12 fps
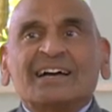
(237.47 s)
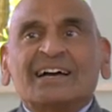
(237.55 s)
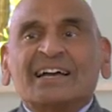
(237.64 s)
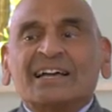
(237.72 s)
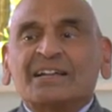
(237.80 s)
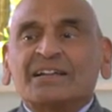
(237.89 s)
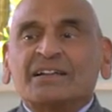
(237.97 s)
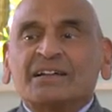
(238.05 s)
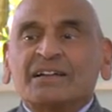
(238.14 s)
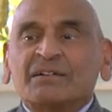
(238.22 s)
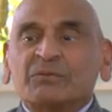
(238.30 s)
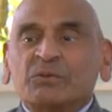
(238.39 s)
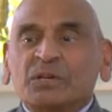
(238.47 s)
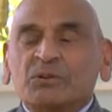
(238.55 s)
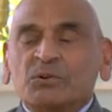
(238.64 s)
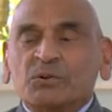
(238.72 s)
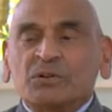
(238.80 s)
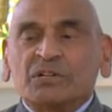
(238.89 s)
And you
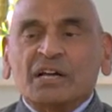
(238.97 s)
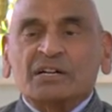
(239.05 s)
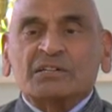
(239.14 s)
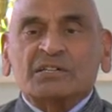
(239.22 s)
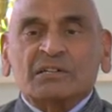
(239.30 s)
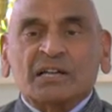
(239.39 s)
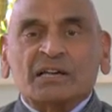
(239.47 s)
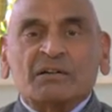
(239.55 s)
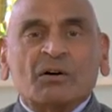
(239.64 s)
don't get this like